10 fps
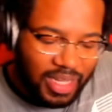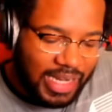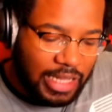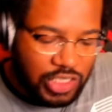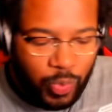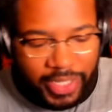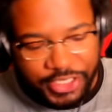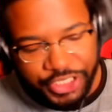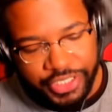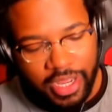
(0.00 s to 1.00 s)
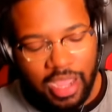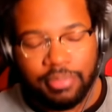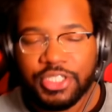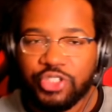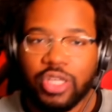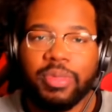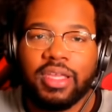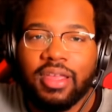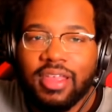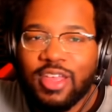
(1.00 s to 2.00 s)
Now, Twitch, I'm
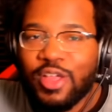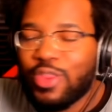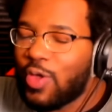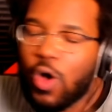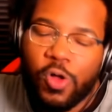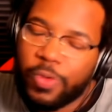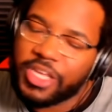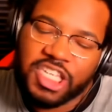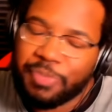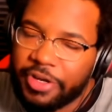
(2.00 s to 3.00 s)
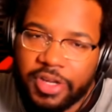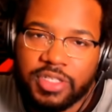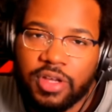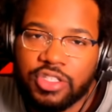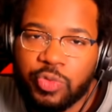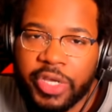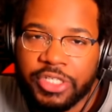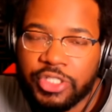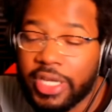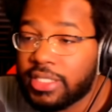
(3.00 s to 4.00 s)
streaming the whole experience on
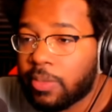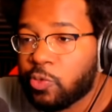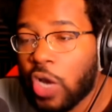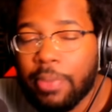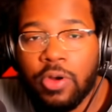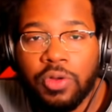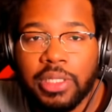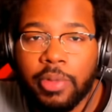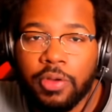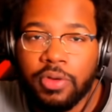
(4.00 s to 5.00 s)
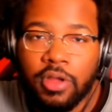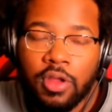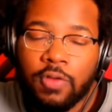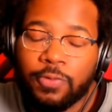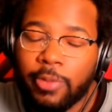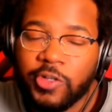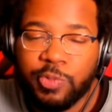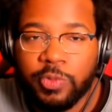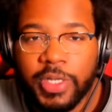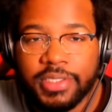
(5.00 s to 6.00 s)
Twitch in subscriber only mode for
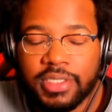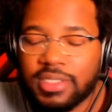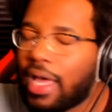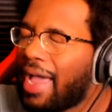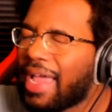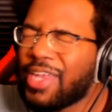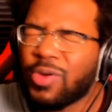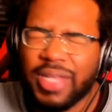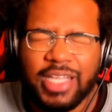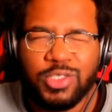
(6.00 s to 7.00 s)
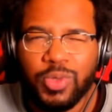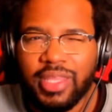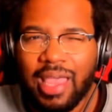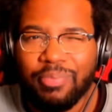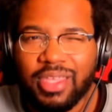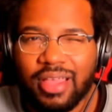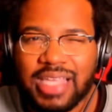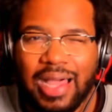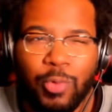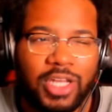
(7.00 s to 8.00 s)
multiple reasons. I, I don't like doing that
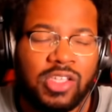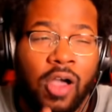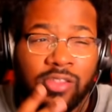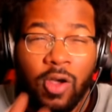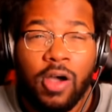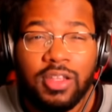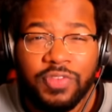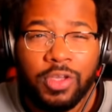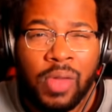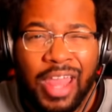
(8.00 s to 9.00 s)
because I want to talk to all of you.